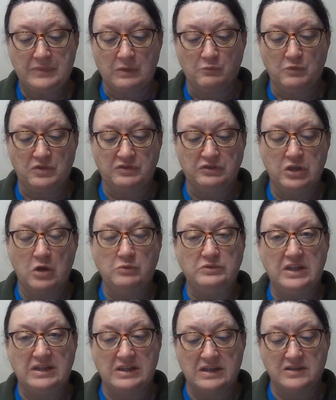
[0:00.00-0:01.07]
with
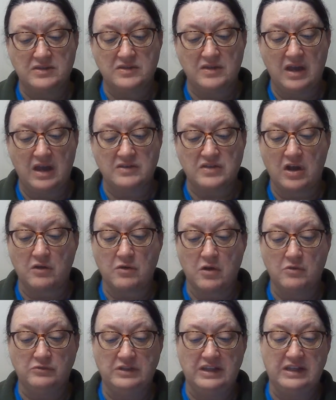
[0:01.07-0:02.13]
loneliness as our
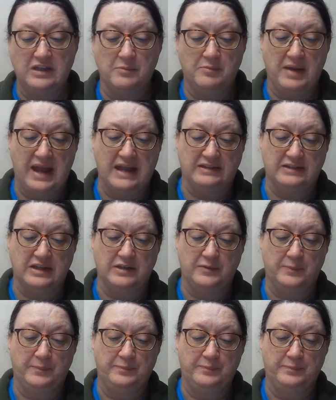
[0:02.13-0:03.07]
only companion.